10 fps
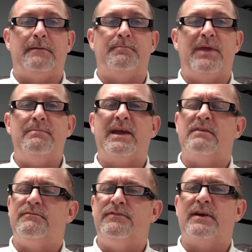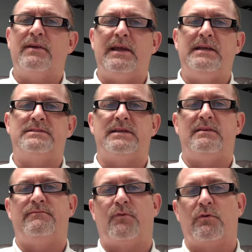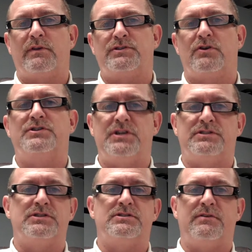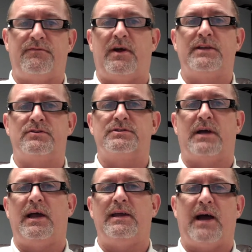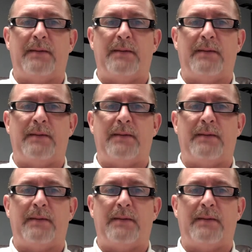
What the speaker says: They make it very easy for the search engines to find your site,